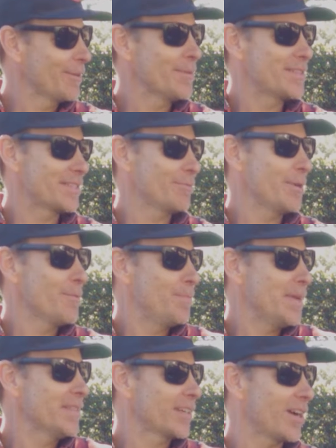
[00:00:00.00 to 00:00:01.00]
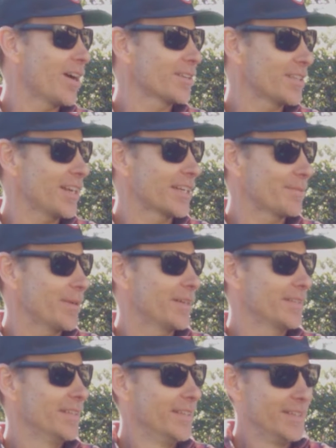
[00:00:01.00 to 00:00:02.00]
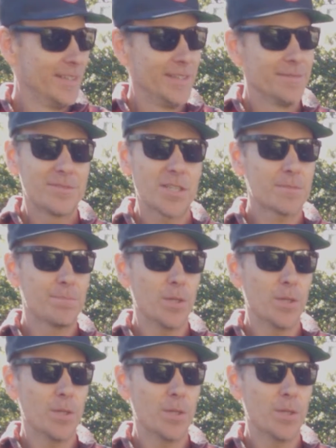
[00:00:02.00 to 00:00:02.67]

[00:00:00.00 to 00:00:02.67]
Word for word: We would we would be in the car talking about just